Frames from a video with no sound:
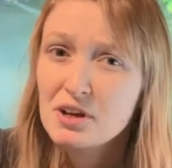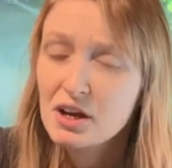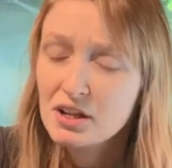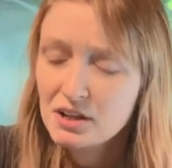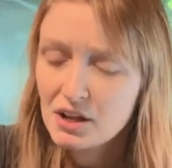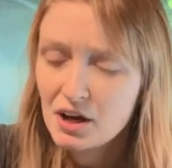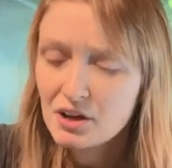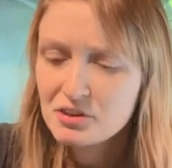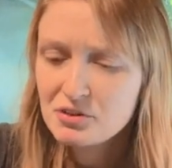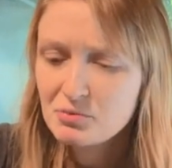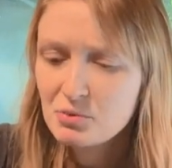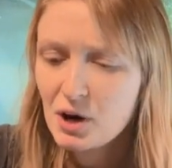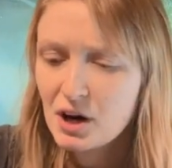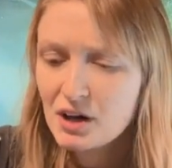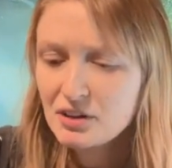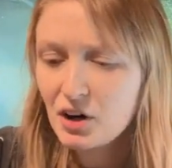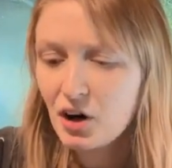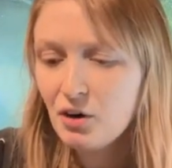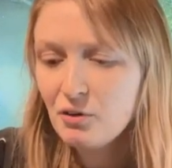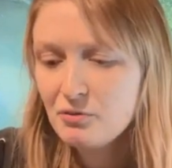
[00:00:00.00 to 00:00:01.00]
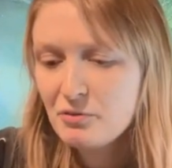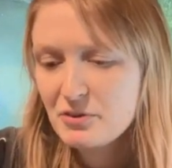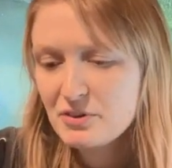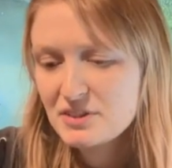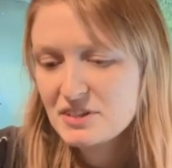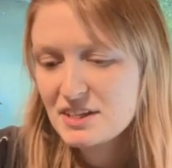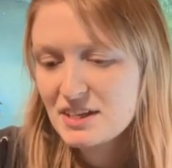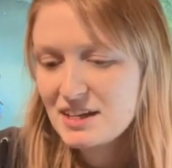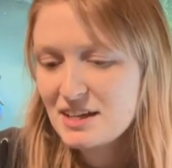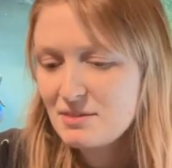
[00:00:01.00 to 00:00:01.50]
Another one,
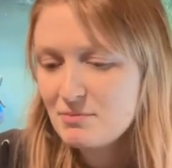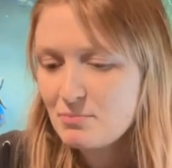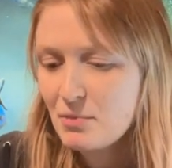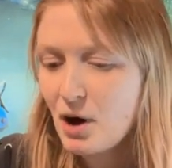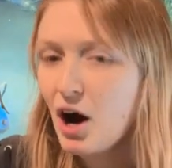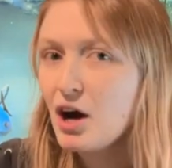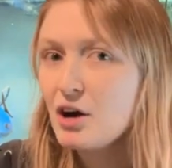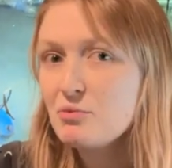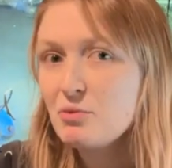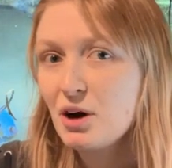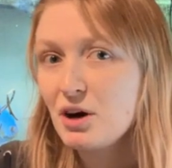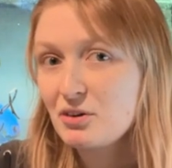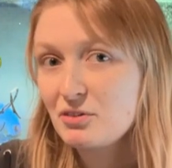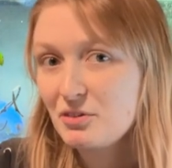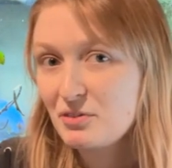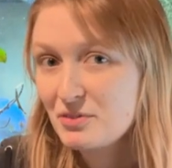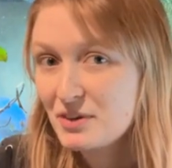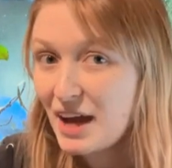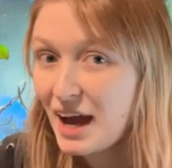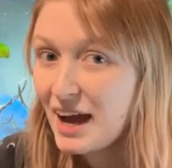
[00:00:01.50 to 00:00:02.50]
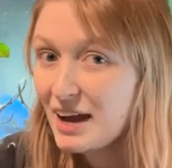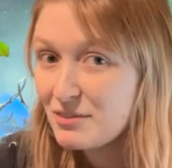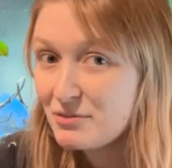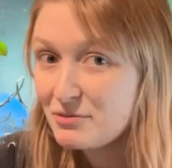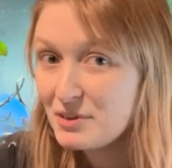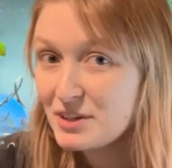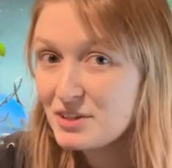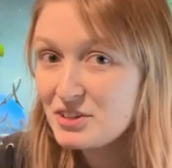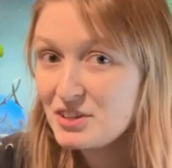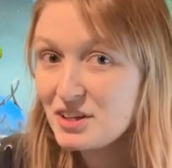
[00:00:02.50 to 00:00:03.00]
obviously, I work with
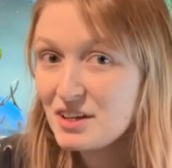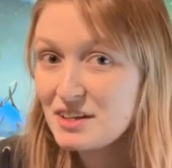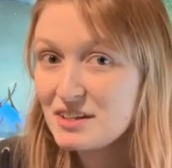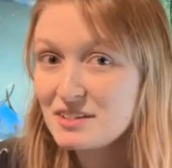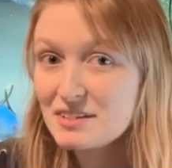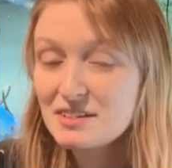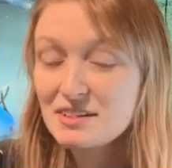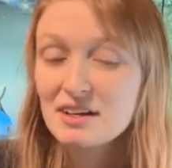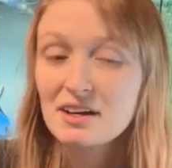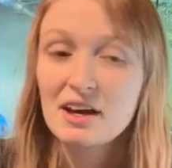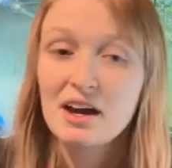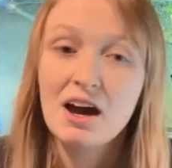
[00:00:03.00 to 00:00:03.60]
catfishes.